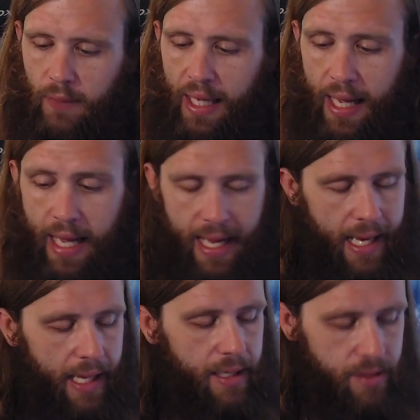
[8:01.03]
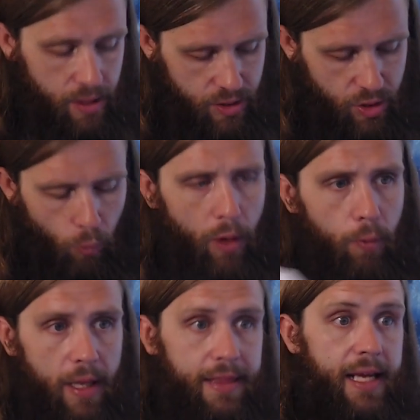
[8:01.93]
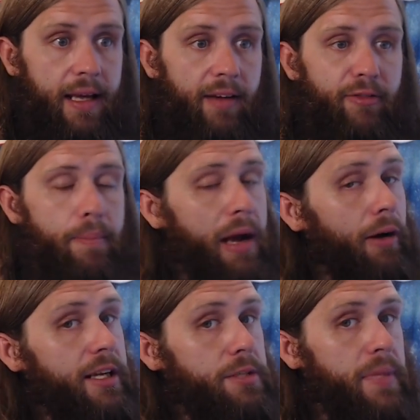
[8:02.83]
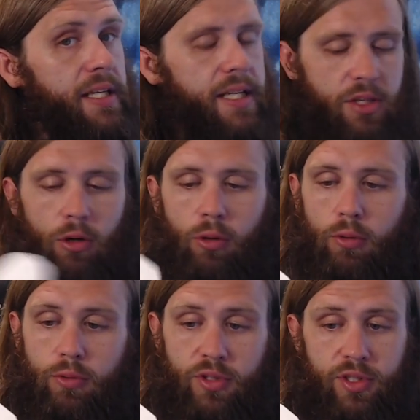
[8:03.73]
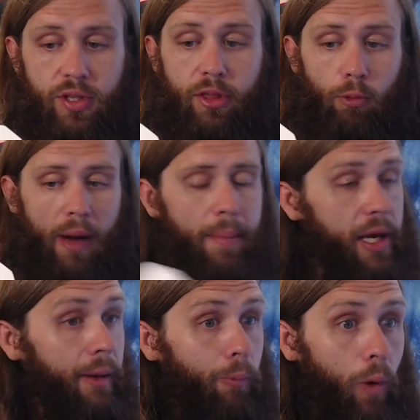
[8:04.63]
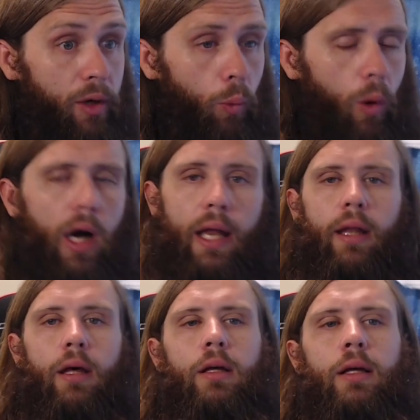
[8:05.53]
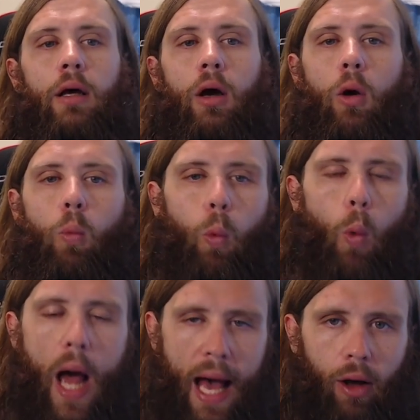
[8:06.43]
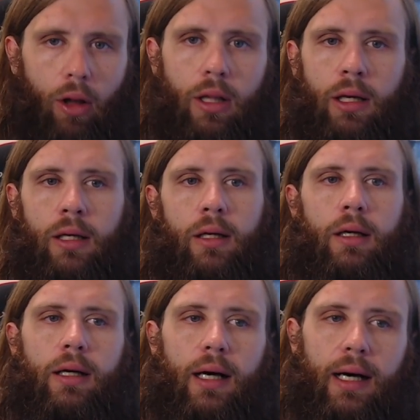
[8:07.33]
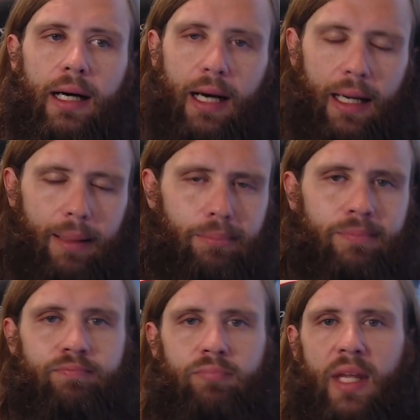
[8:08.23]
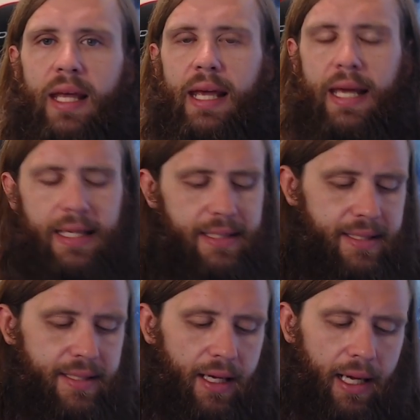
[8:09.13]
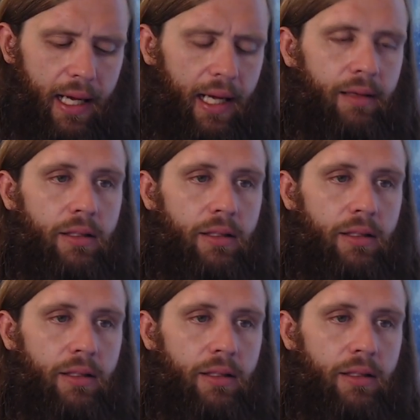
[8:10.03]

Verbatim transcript: and so, what do we think of Mary's Medicinals, The Remedy, one to one? Well, um, it's uh,